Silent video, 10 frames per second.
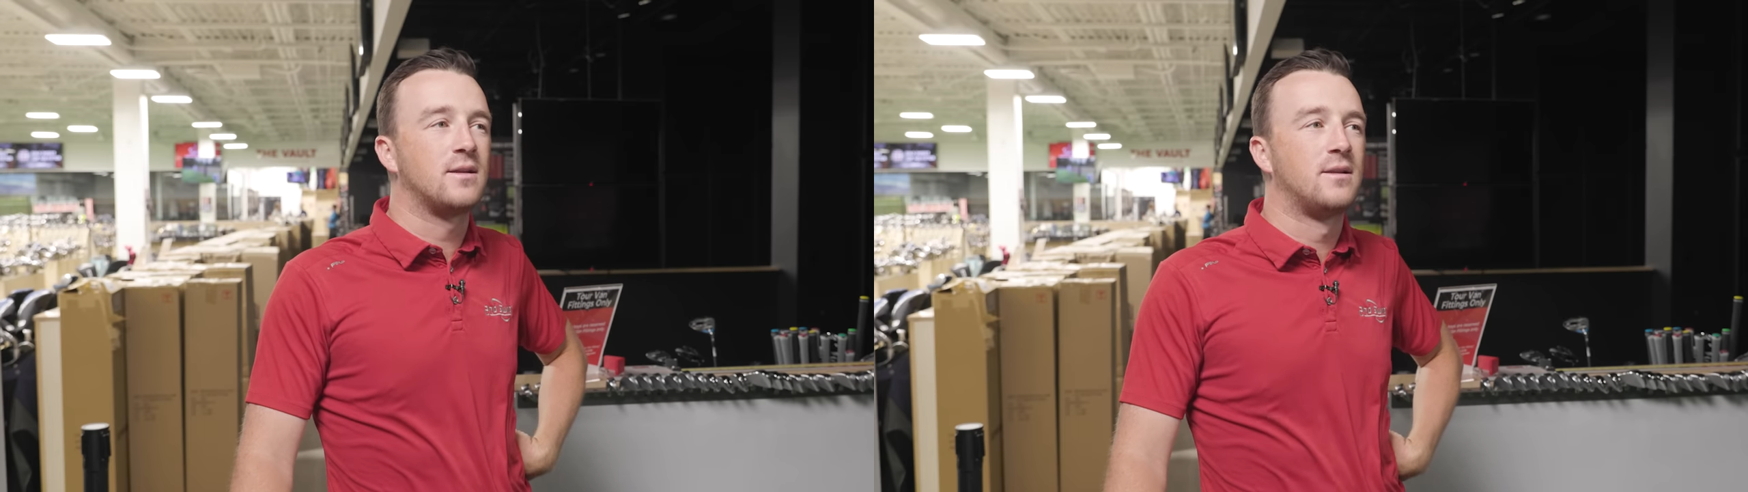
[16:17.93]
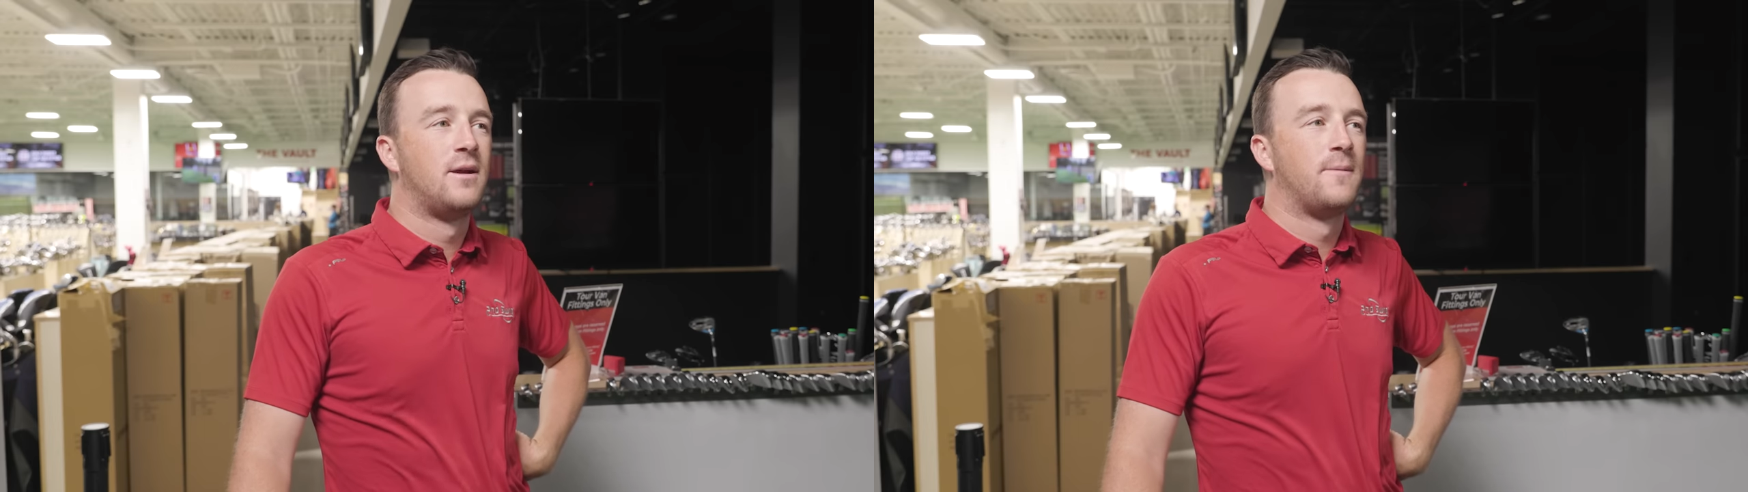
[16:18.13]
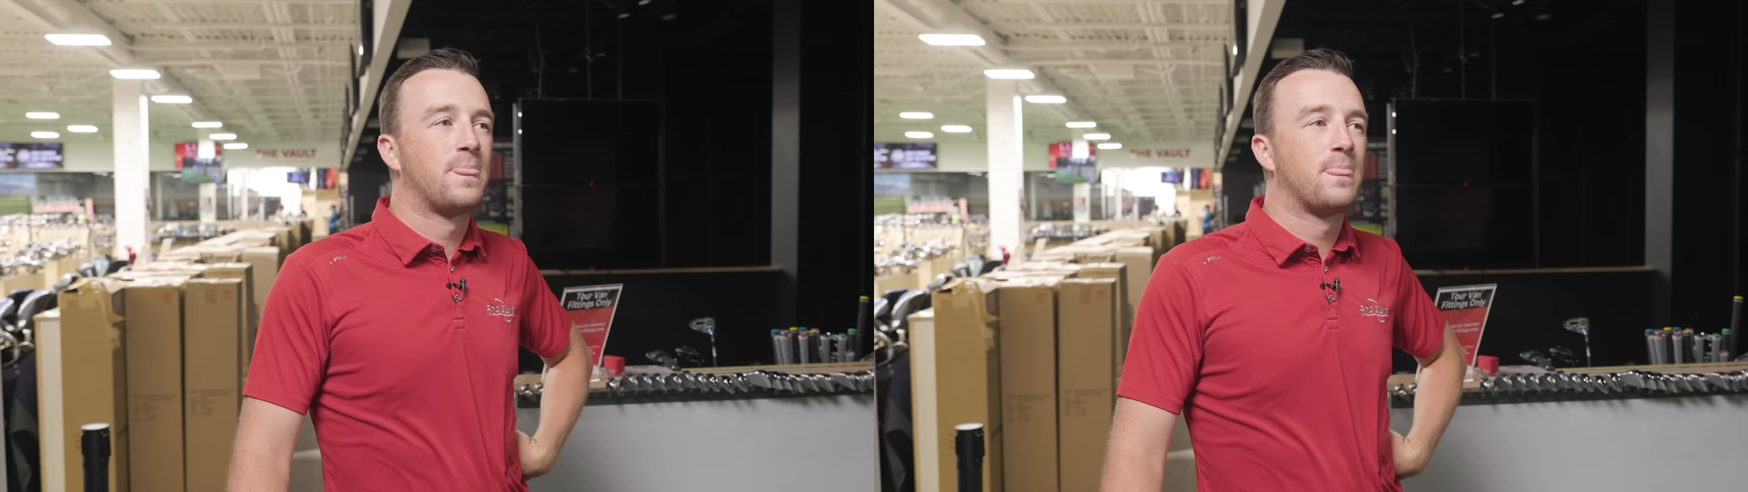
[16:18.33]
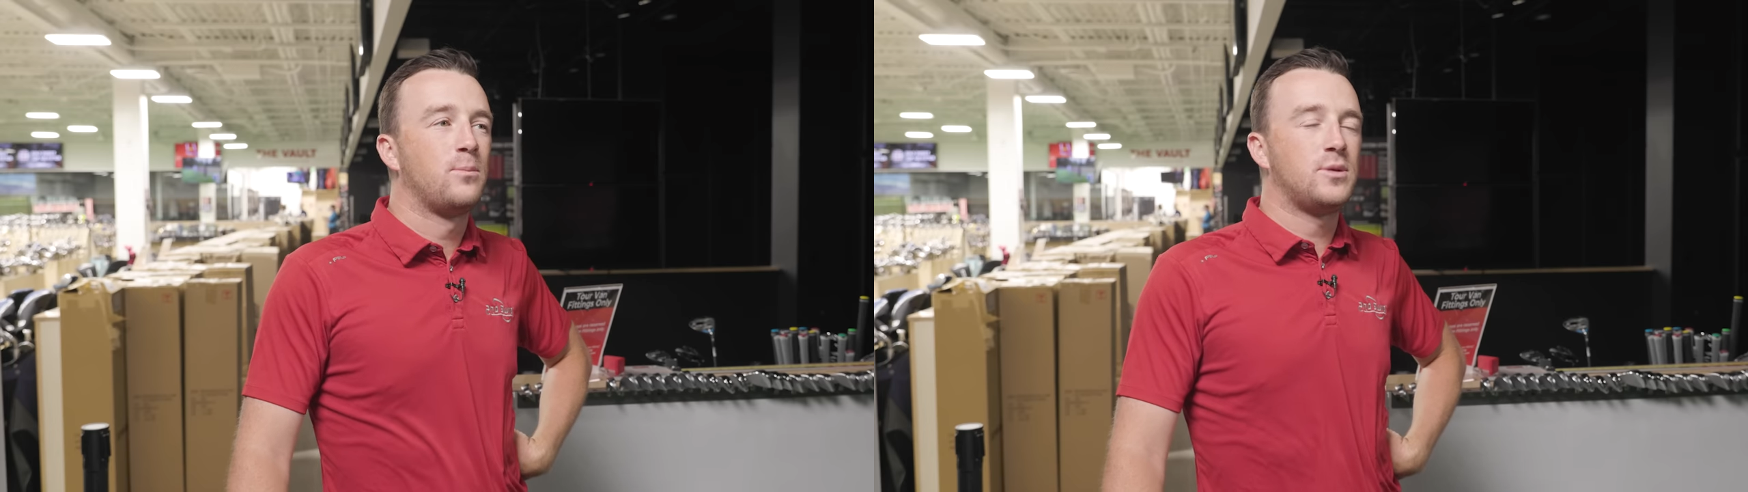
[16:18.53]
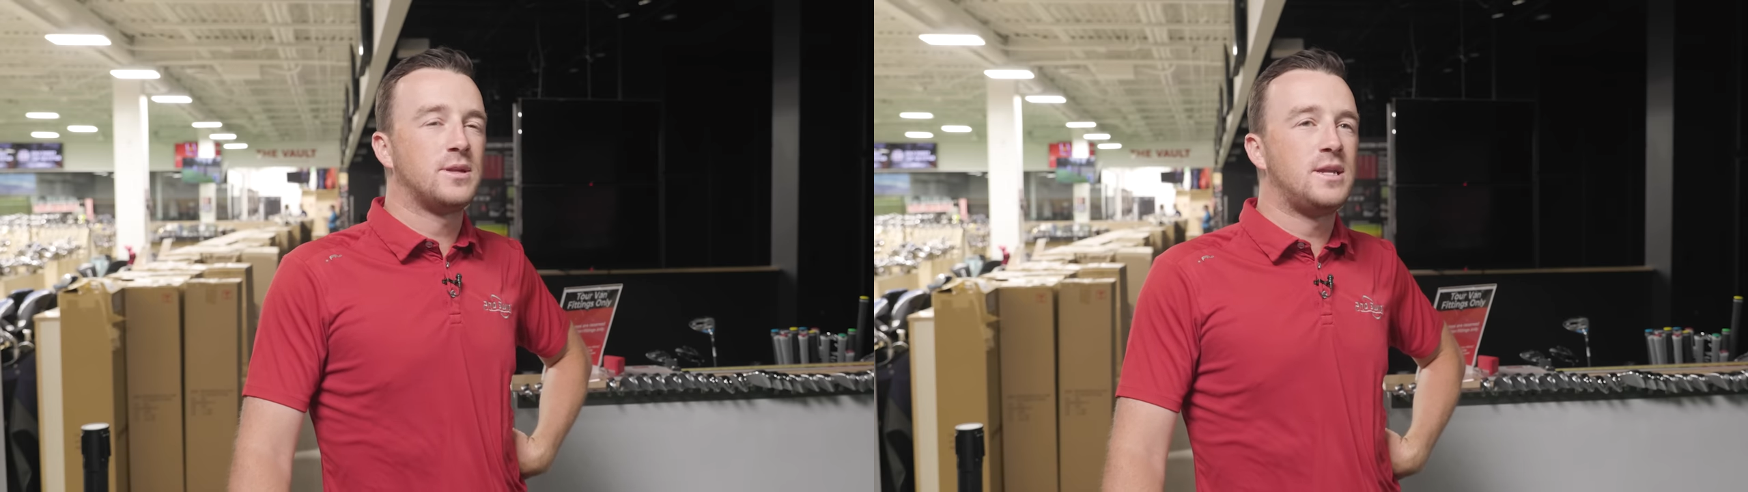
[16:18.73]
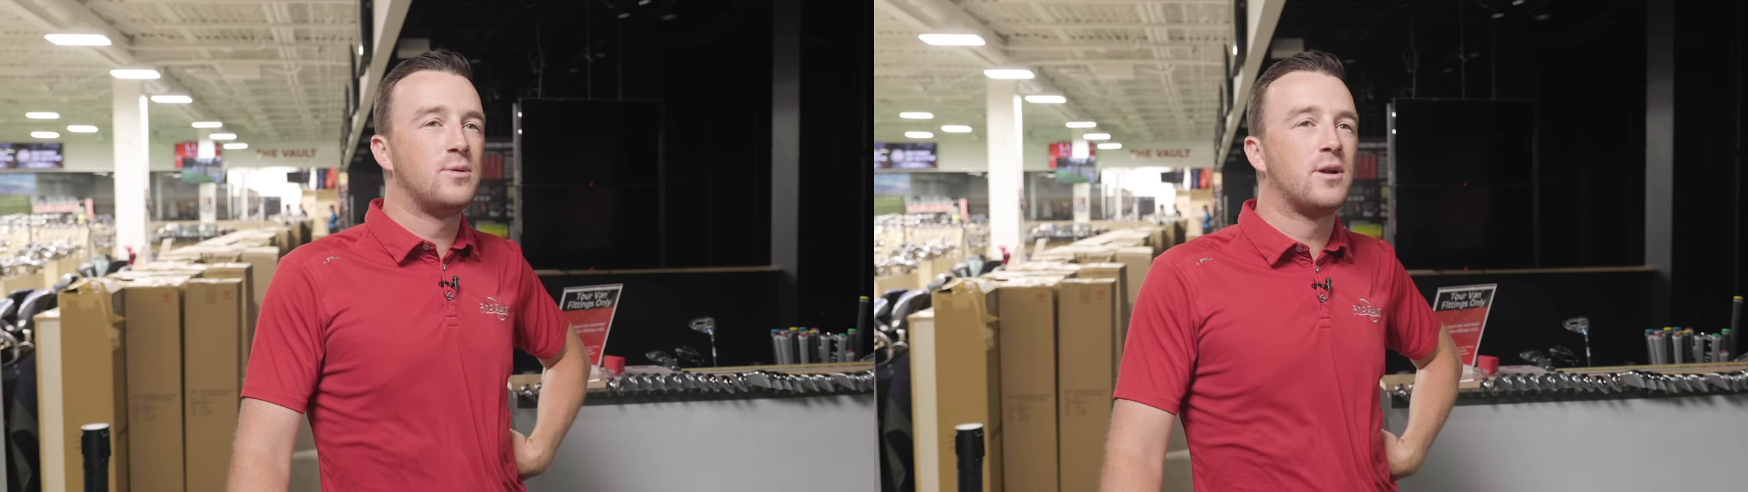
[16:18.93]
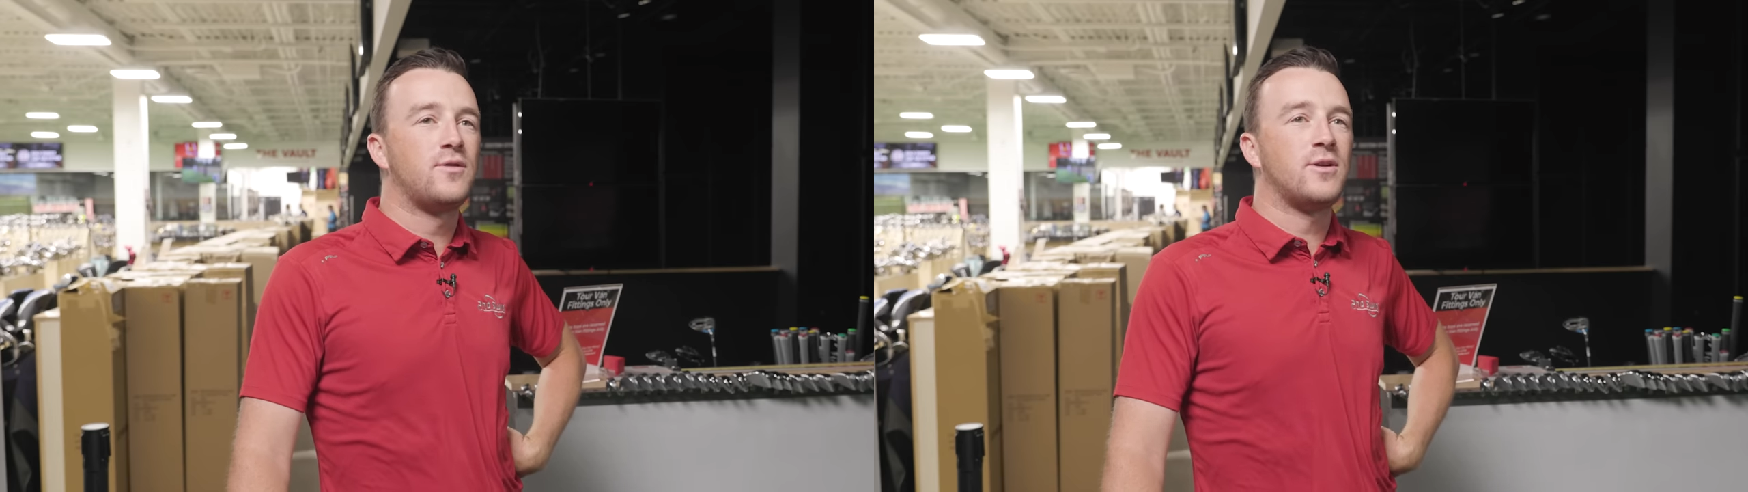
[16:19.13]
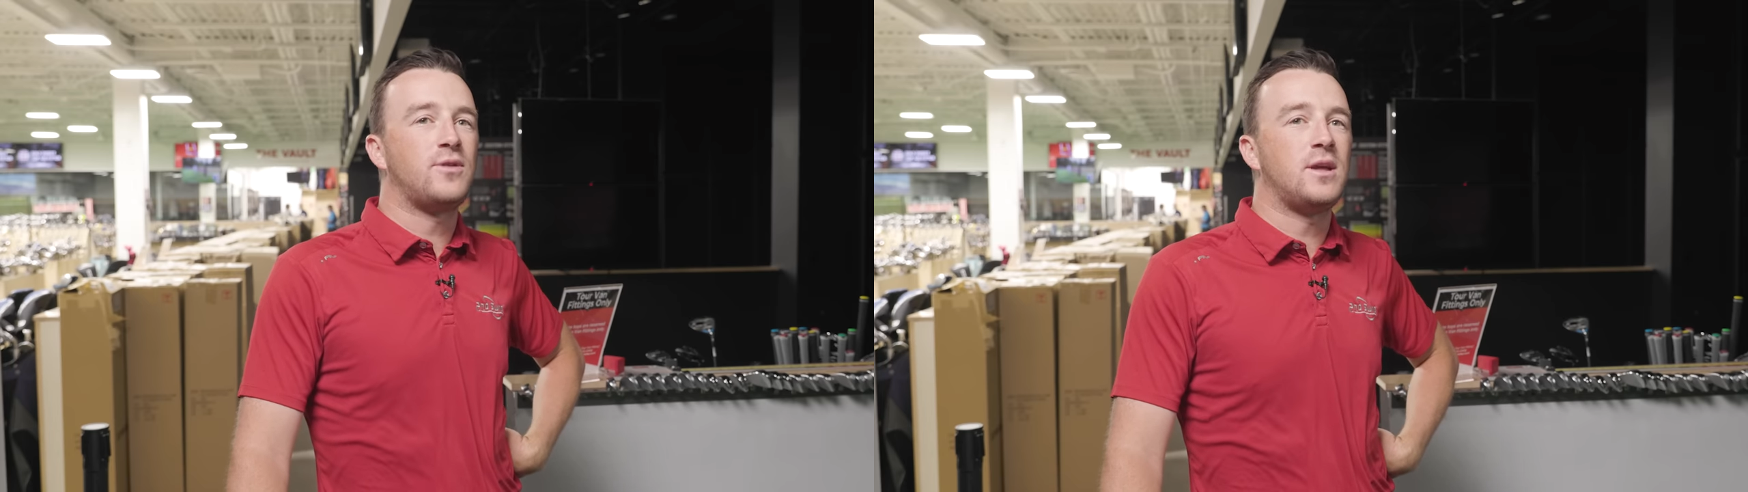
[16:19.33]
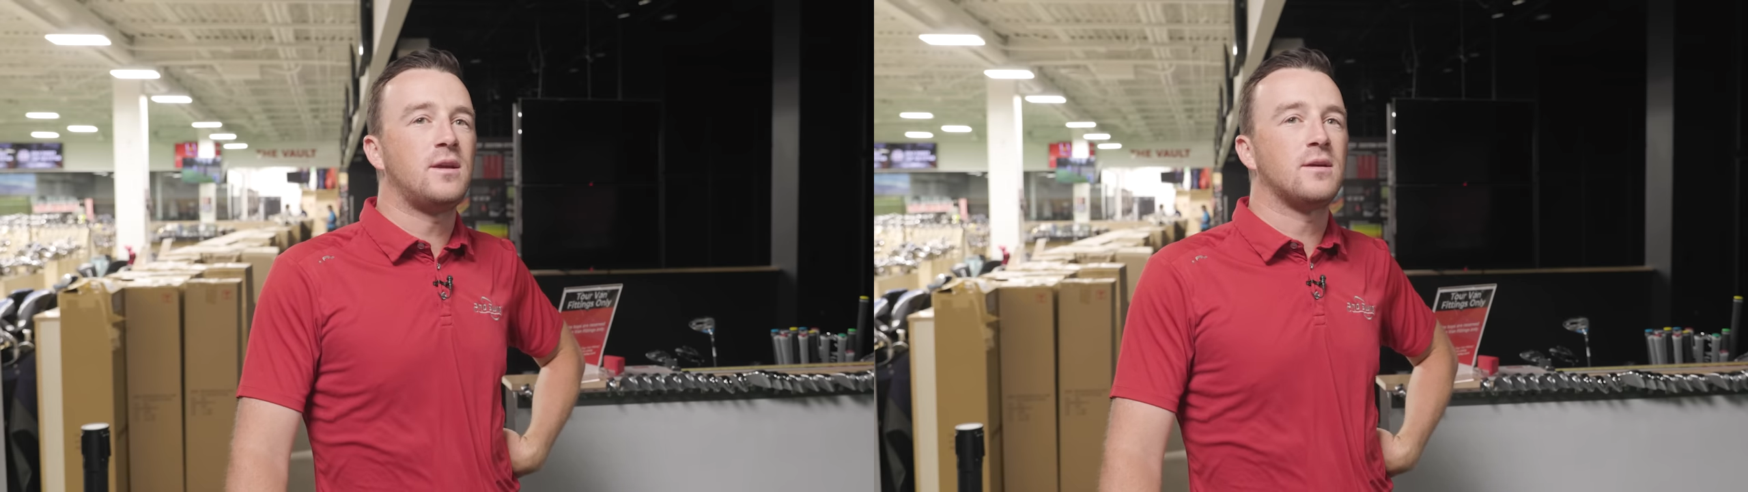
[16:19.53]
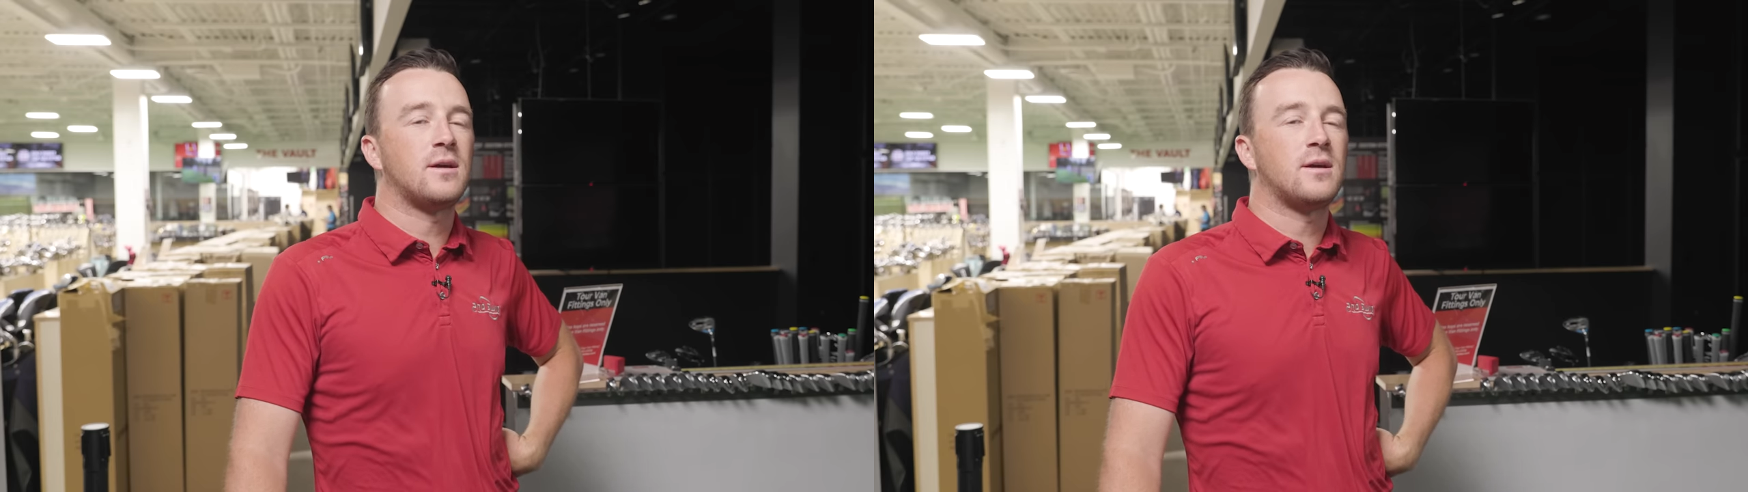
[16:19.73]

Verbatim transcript: Yep the T150,